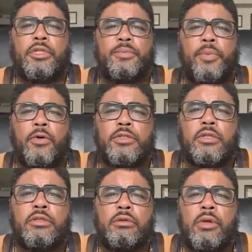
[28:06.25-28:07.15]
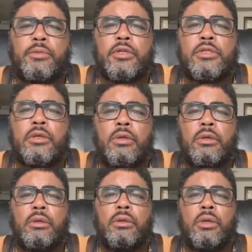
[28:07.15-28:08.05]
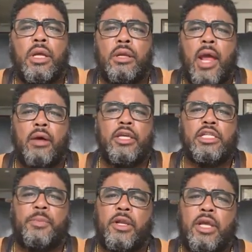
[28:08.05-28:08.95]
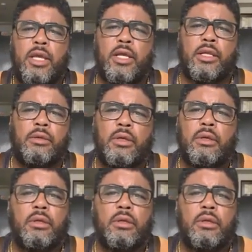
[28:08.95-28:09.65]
just posting scriptures. Okay, now he's been hidden.